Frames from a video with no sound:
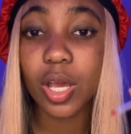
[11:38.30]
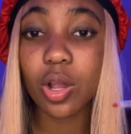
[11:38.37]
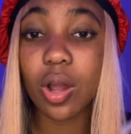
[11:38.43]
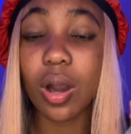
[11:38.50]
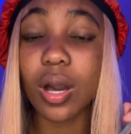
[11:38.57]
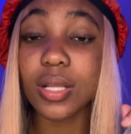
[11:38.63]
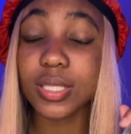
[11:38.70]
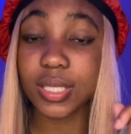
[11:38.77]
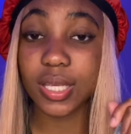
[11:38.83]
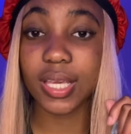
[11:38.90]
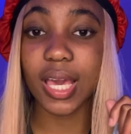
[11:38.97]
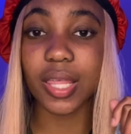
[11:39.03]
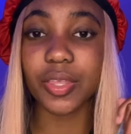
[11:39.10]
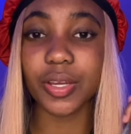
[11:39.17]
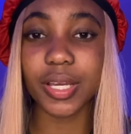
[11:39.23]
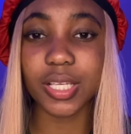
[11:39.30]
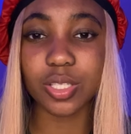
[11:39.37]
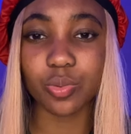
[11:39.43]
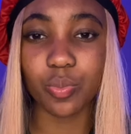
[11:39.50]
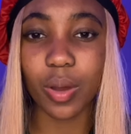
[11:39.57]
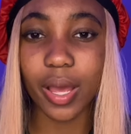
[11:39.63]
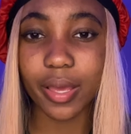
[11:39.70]
called together
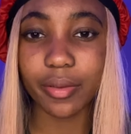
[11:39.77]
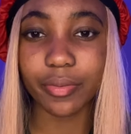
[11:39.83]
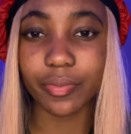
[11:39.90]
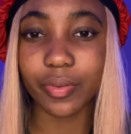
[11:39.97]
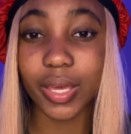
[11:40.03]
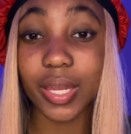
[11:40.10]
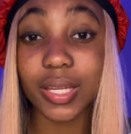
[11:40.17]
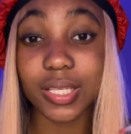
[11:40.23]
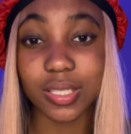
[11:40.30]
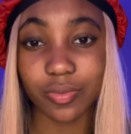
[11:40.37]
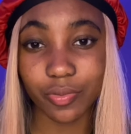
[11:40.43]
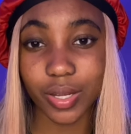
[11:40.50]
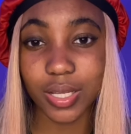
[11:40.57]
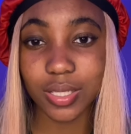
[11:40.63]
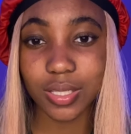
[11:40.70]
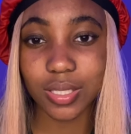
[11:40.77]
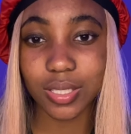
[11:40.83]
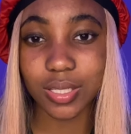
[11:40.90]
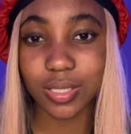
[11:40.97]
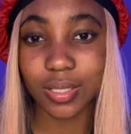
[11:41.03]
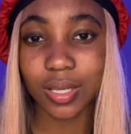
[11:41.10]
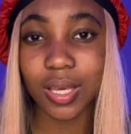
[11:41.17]
his wife and his friends.